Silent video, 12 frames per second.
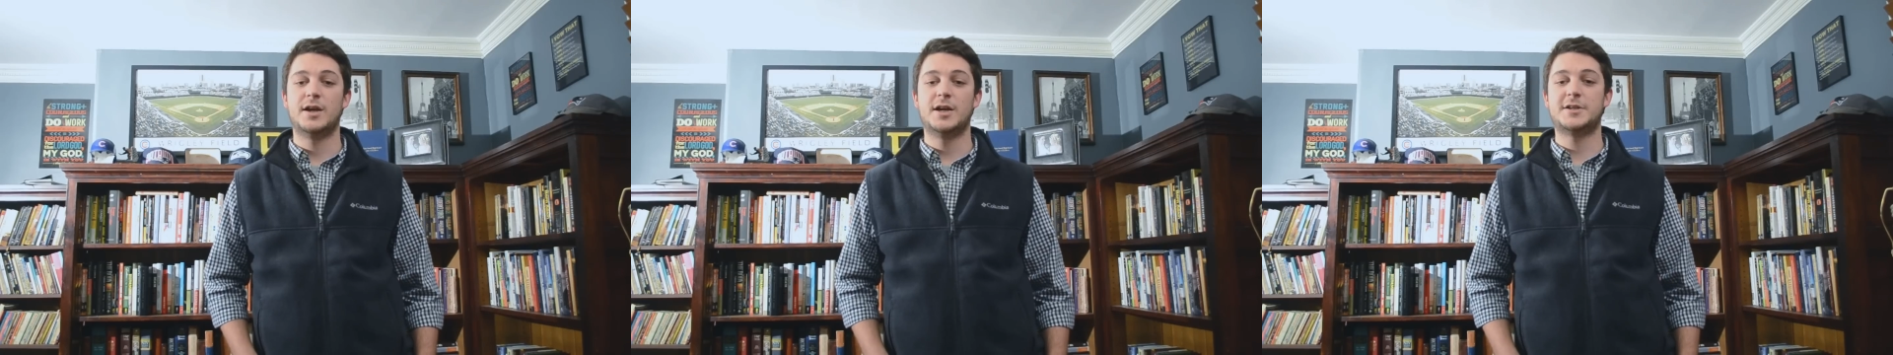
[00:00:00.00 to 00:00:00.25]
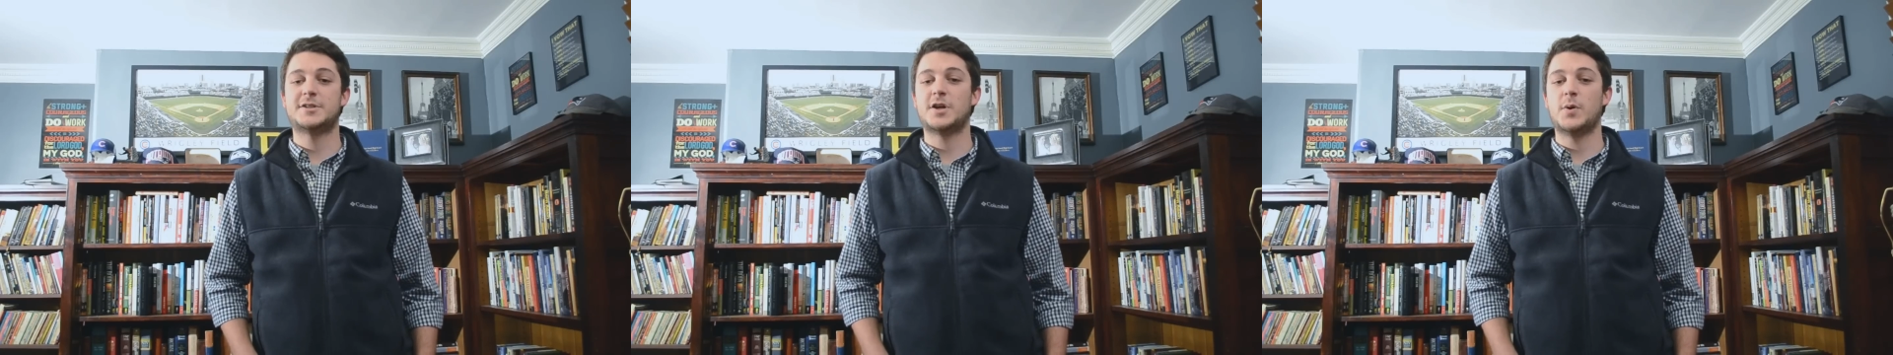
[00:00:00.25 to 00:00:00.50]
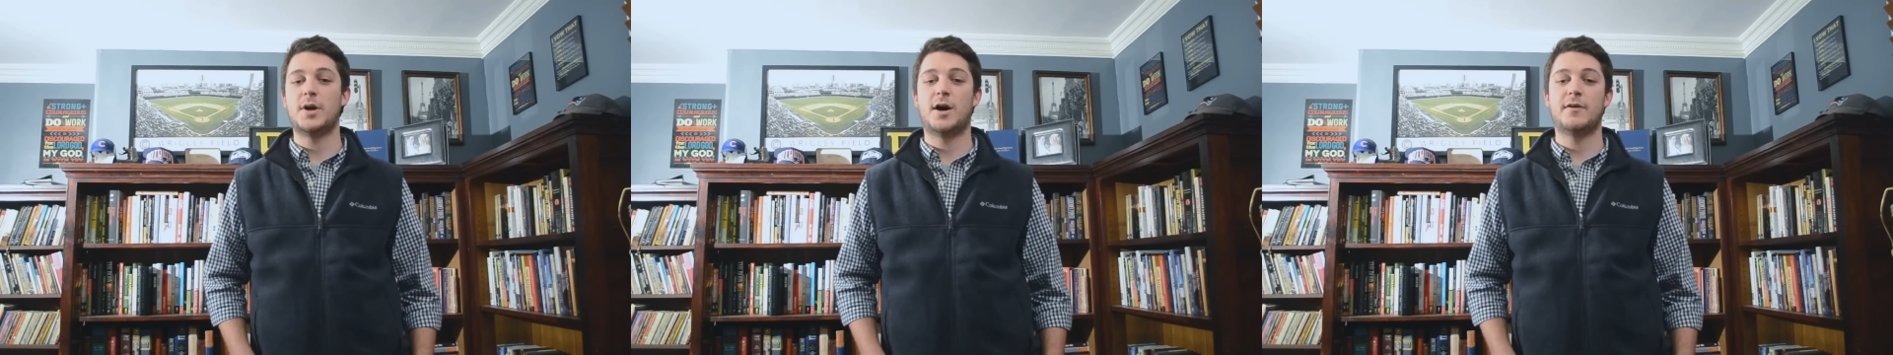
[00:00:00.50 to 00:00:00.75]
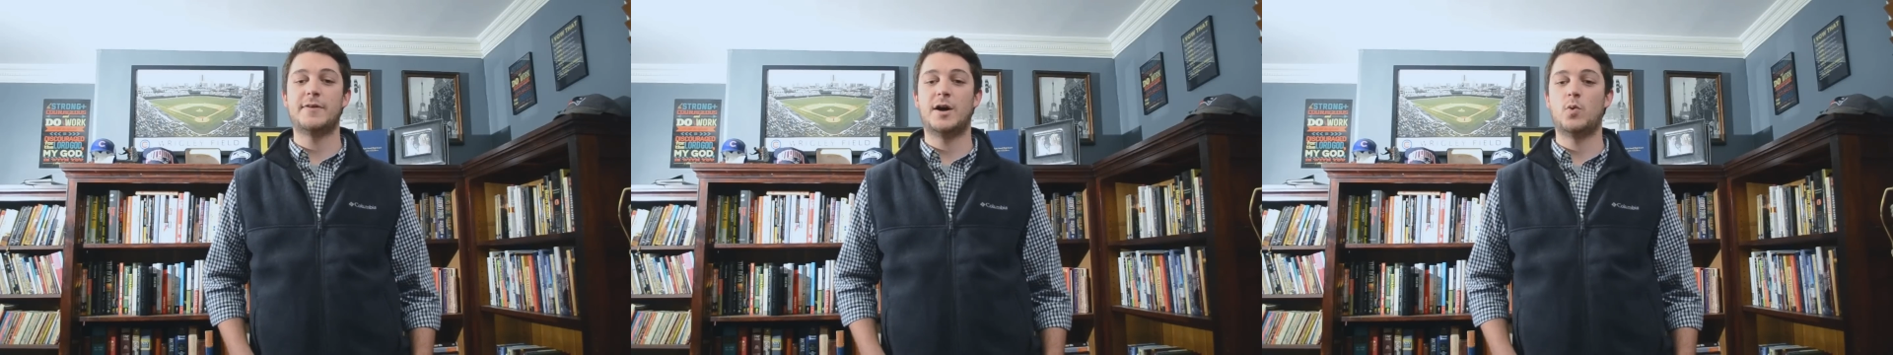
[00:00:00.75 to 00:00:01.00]
It's showing
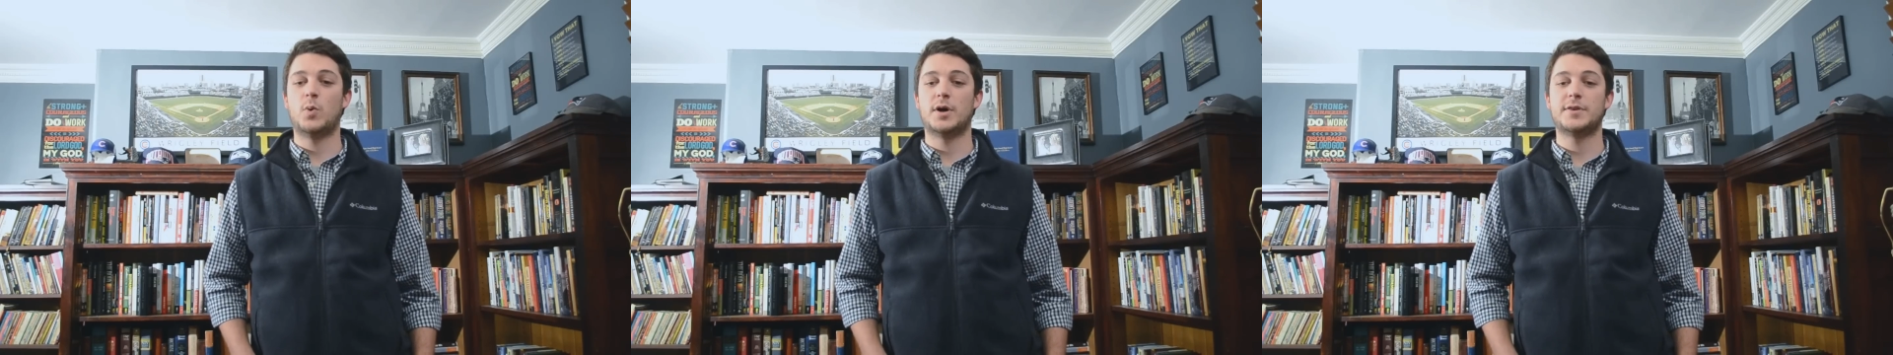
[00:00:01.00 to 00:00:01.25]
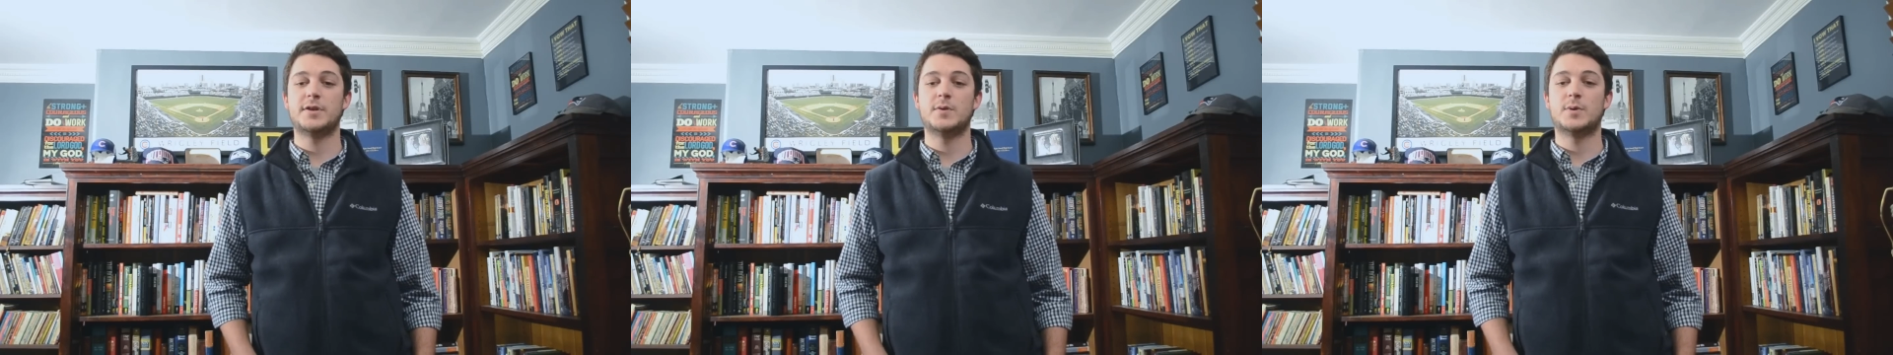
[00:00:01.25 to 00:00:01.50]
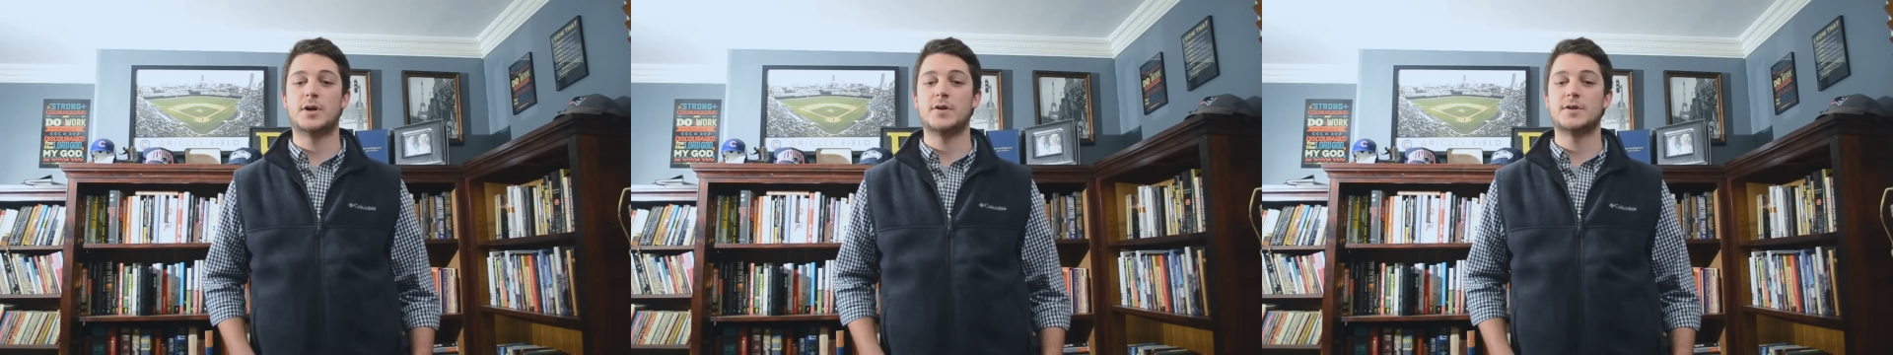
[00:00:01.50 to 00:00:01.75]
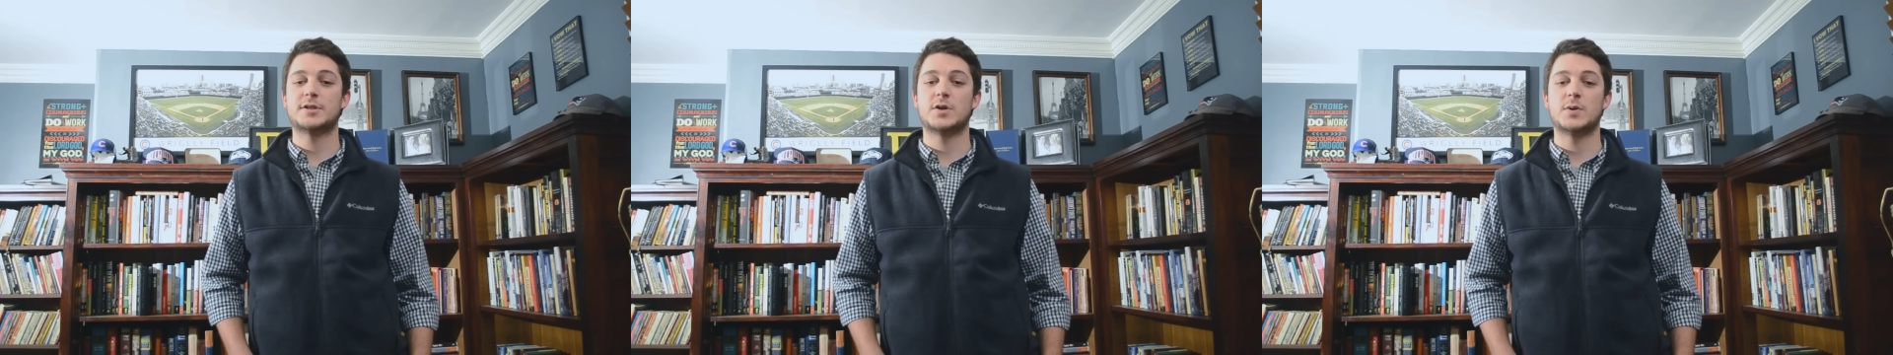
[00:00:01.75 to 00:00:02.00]
off how wealthy you are
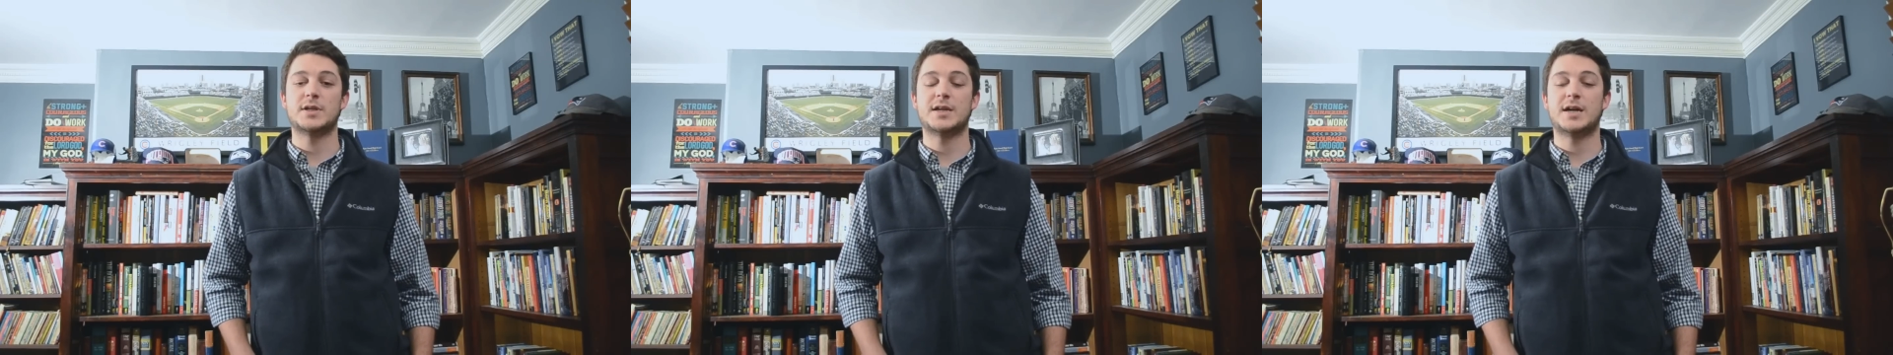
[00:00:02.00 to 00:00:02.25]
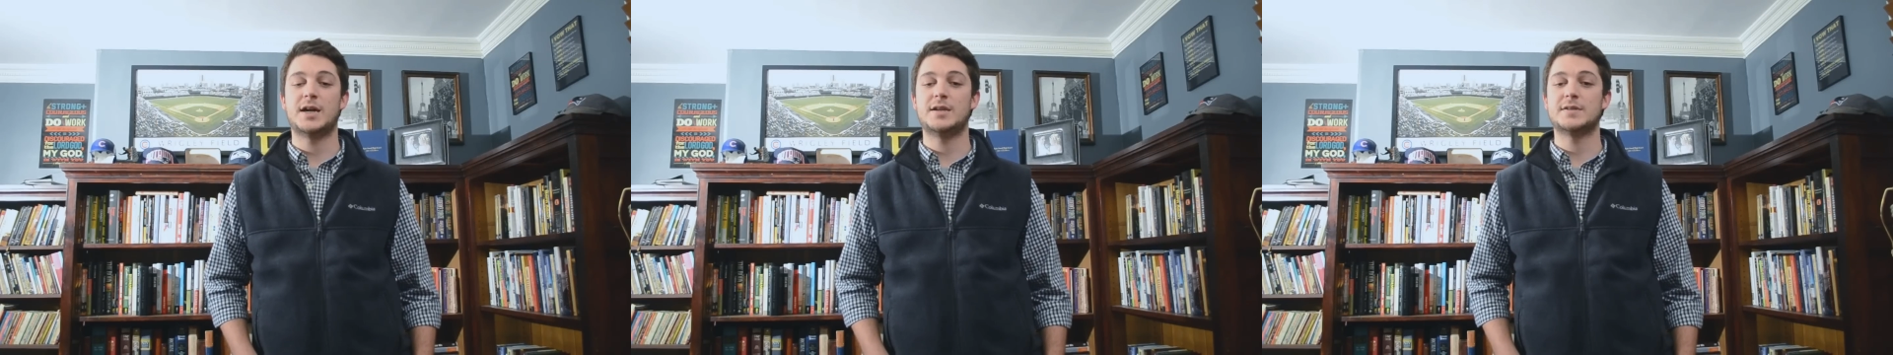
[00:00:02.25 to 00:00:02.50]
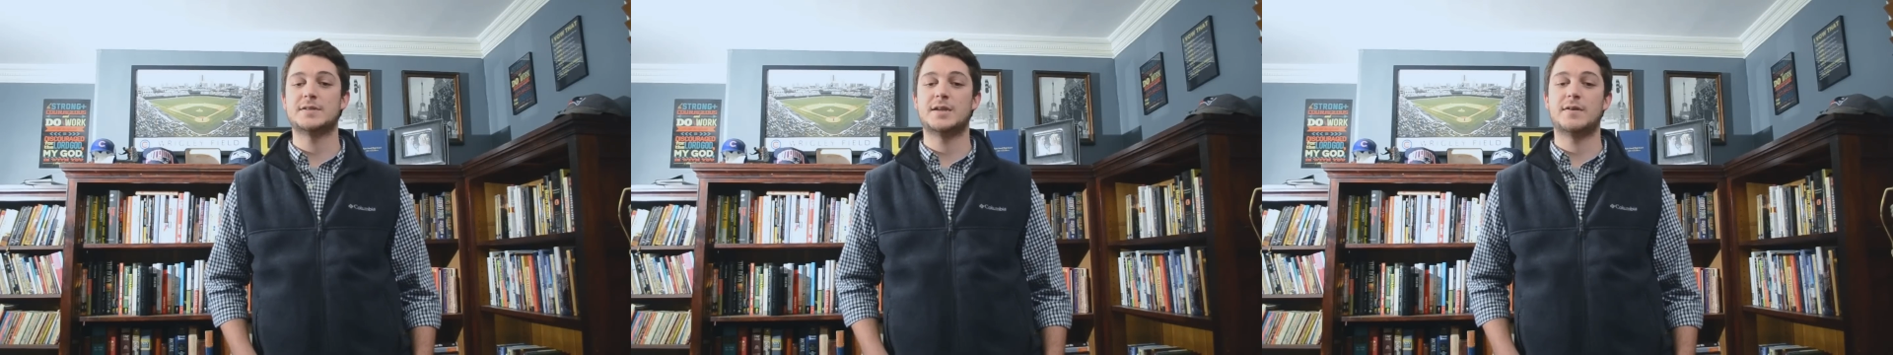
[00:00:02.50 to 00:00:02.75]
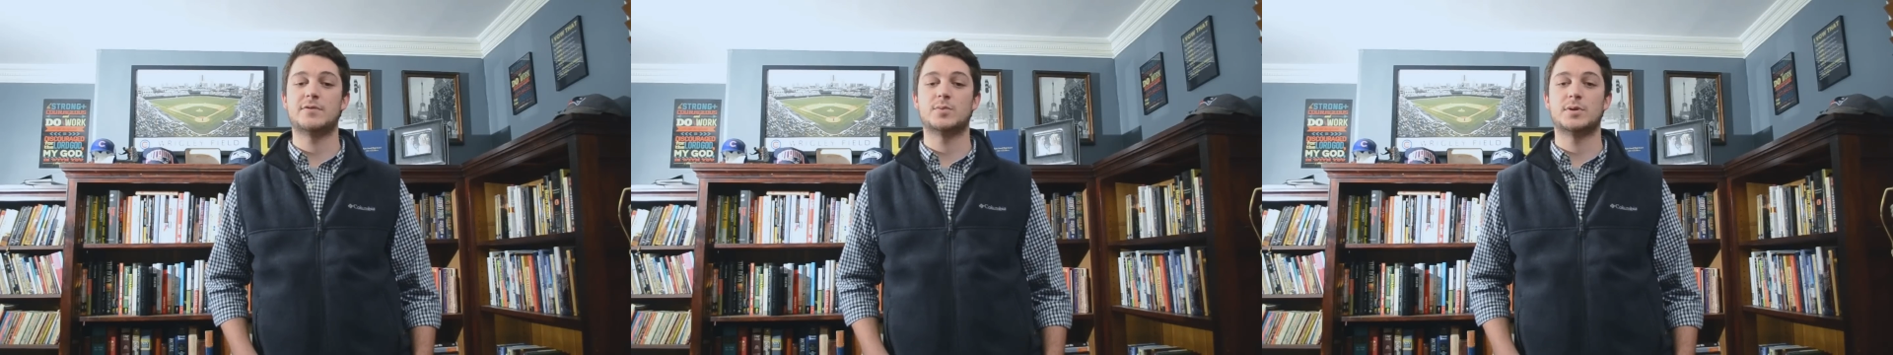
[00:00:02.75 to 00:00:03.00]
and showing kindness to
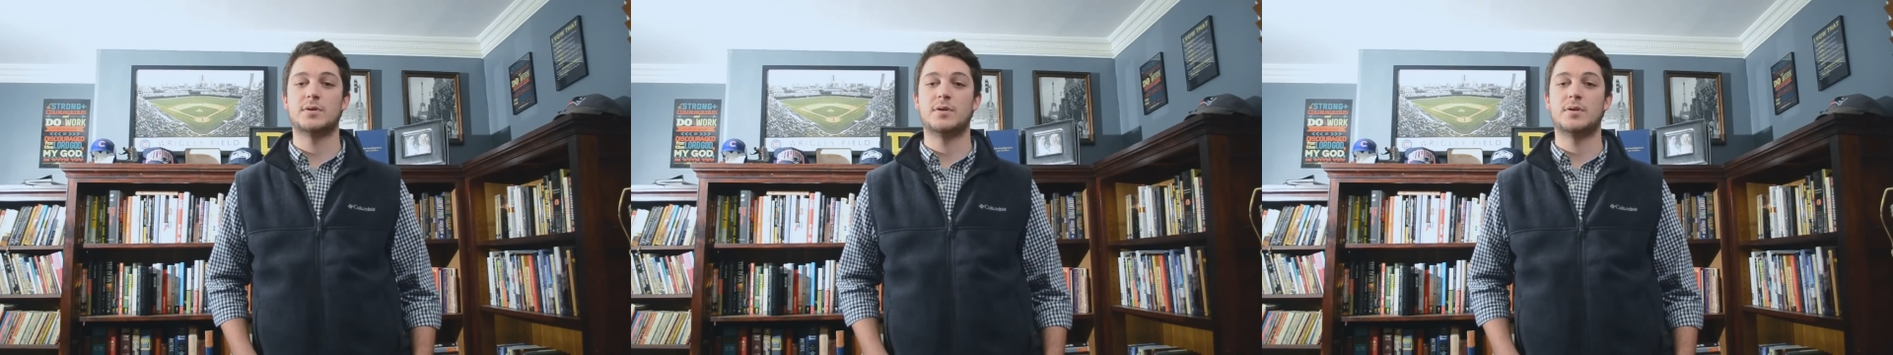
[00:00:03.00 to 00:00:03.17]
everyone.